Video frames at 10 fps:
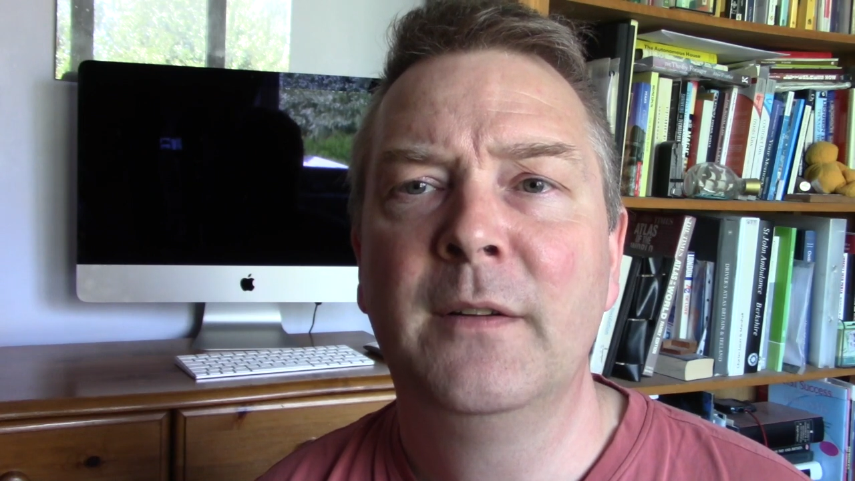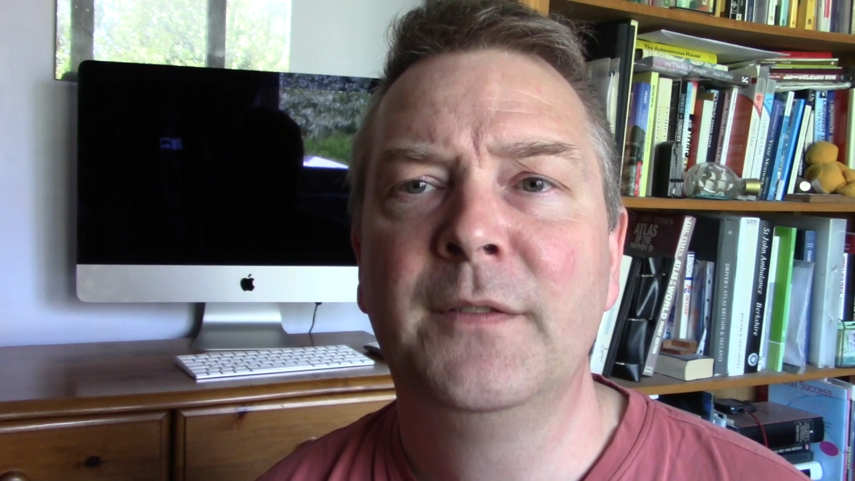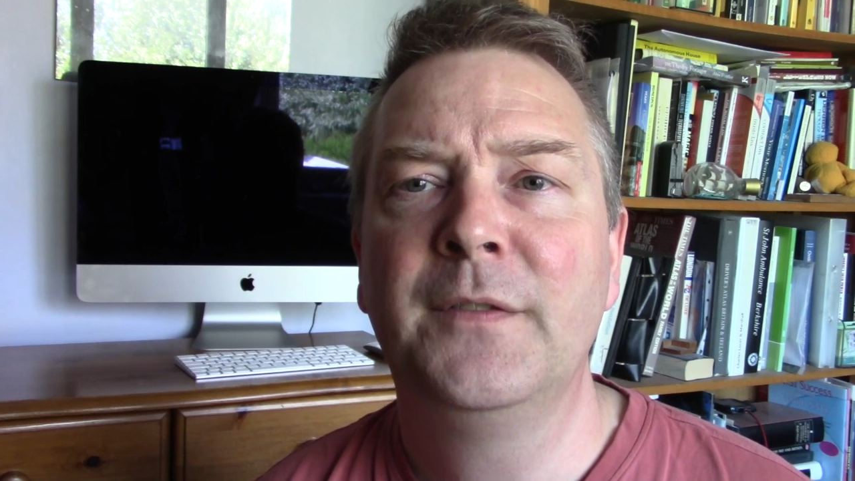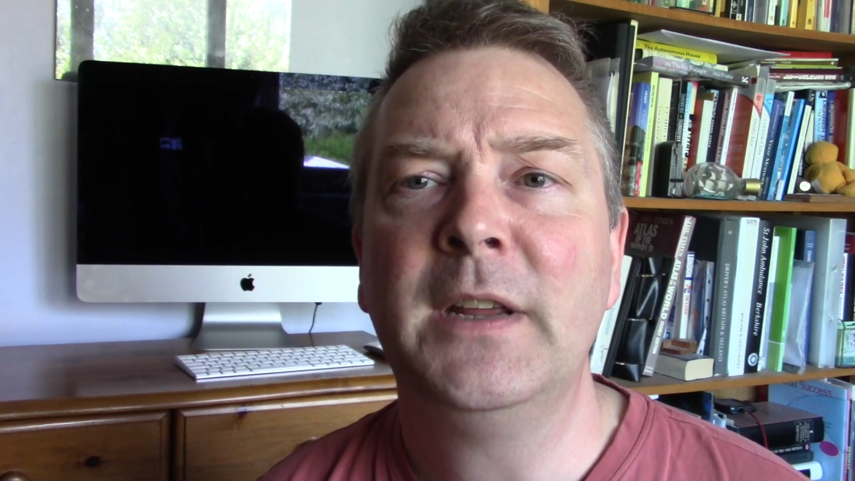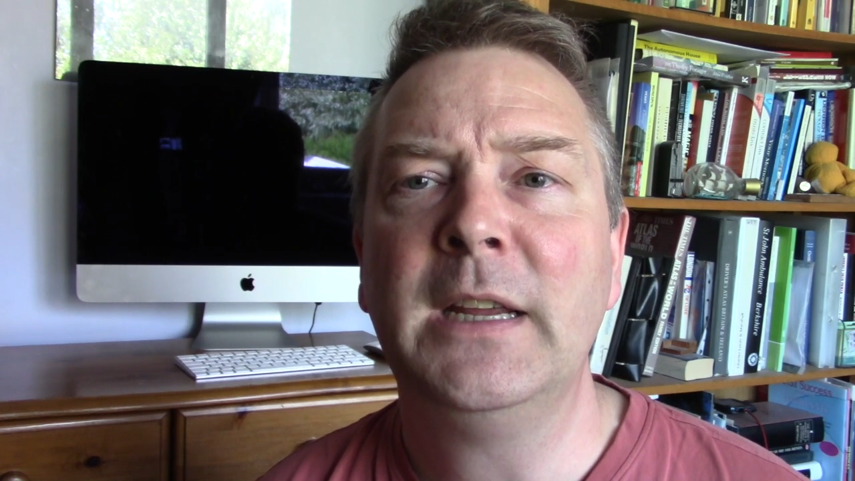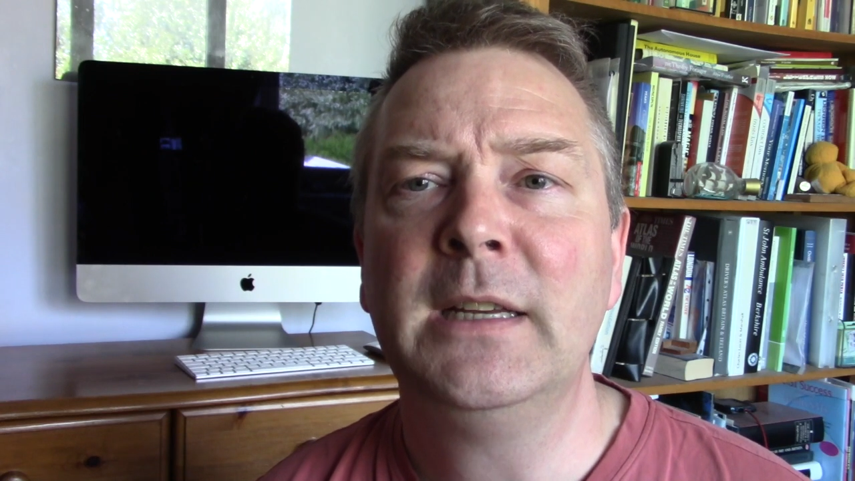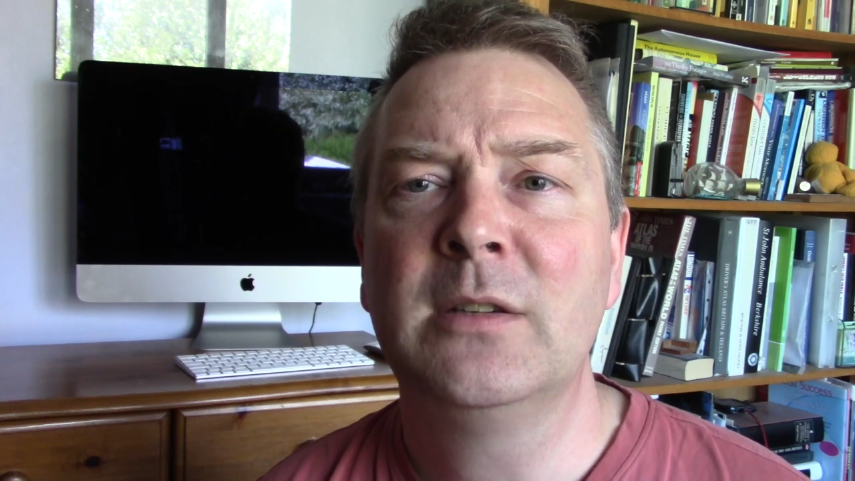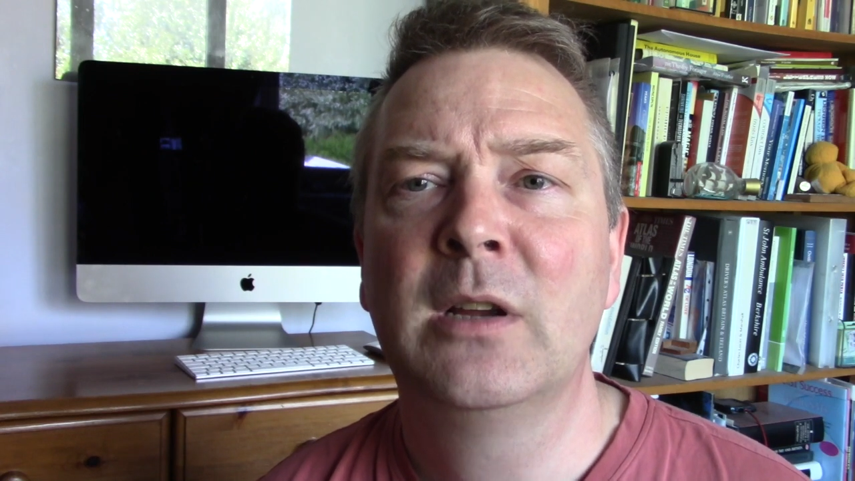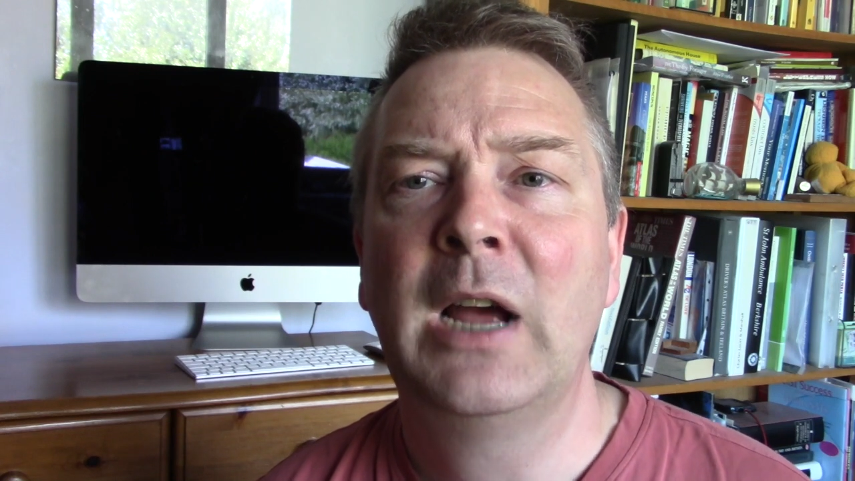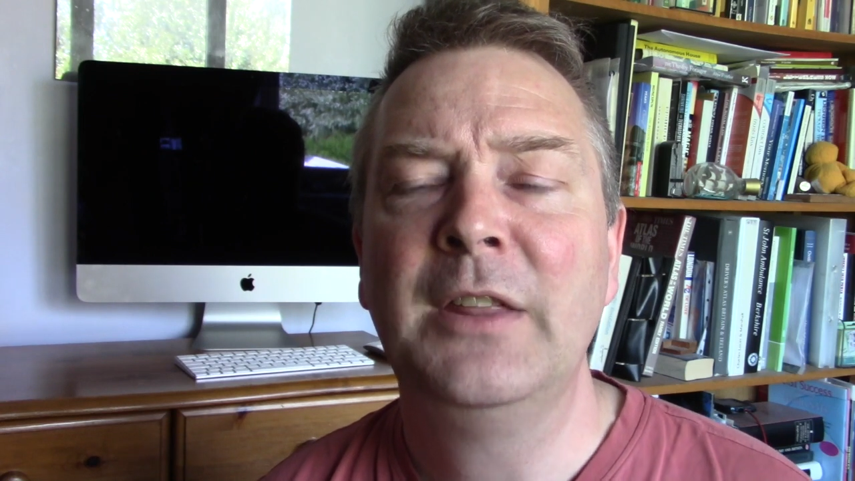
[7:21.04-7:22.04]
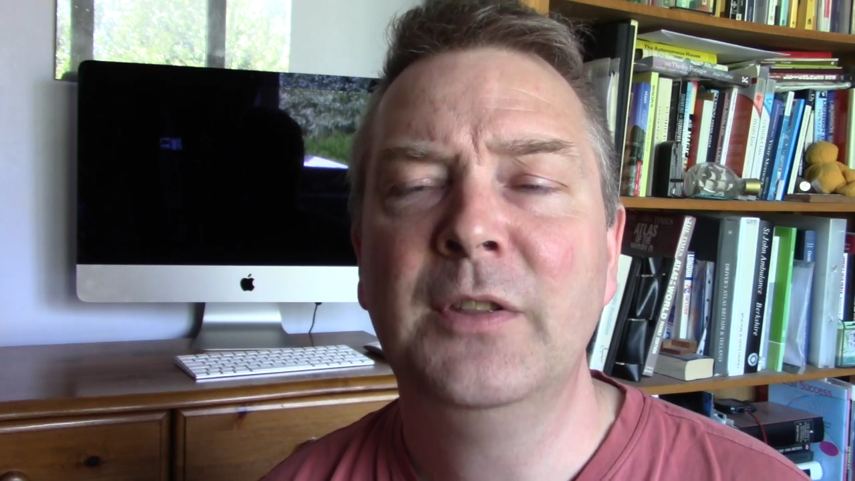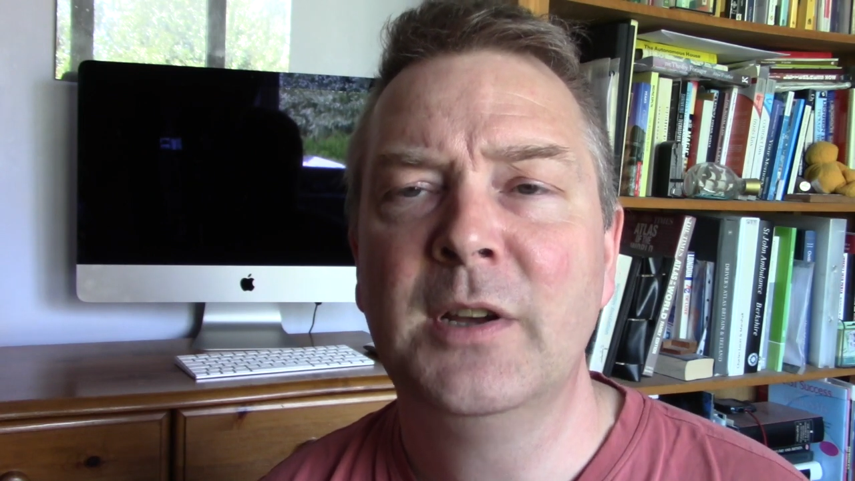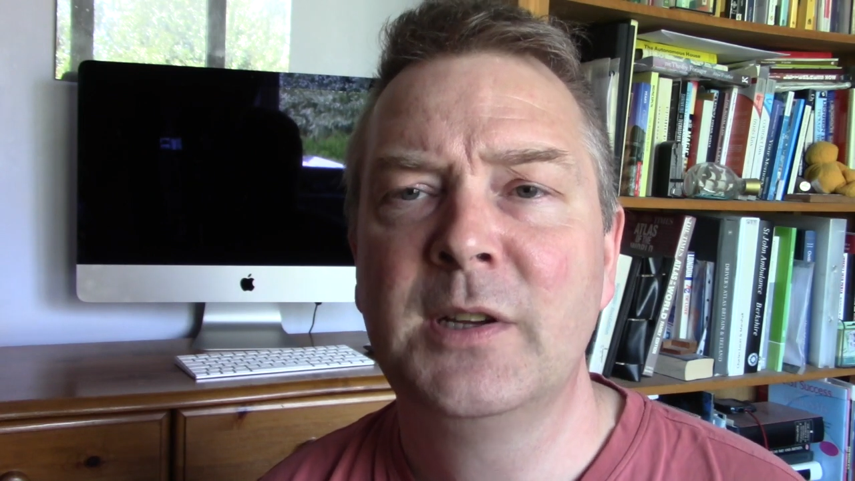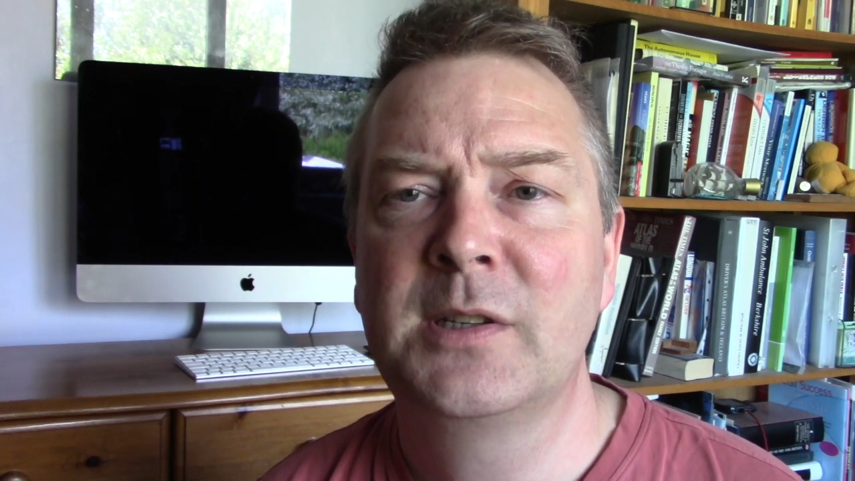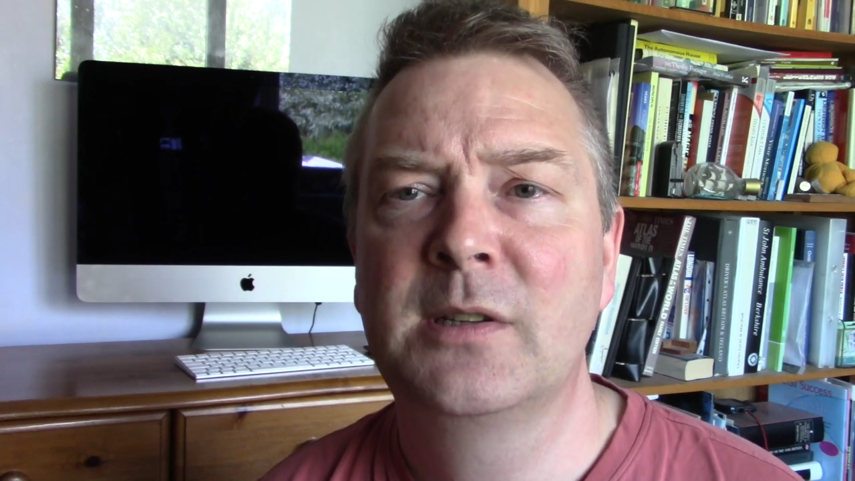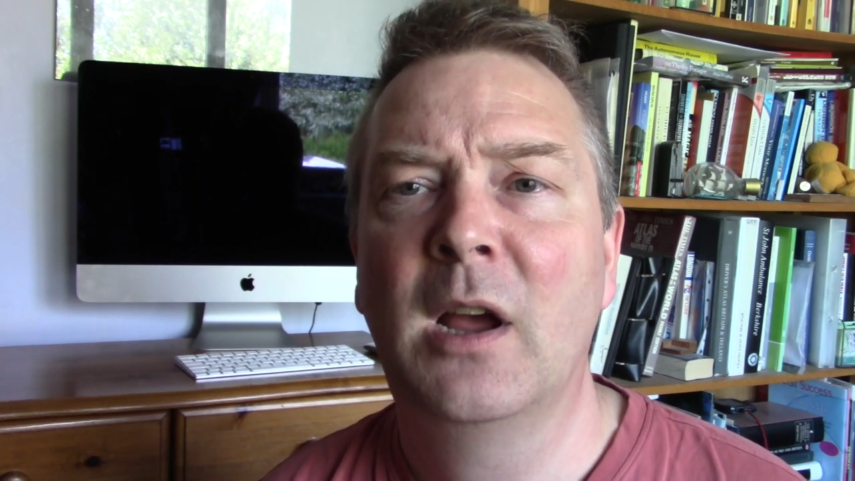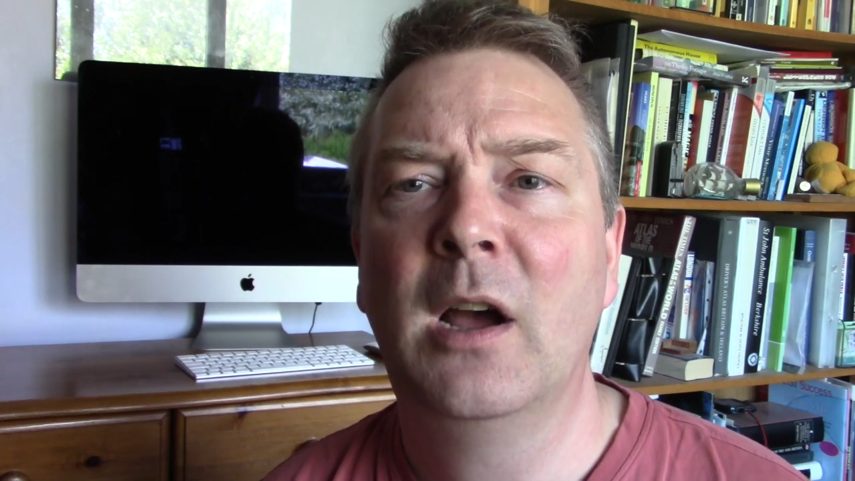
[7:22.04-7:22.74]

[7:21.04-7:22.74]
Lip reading: feed and nurse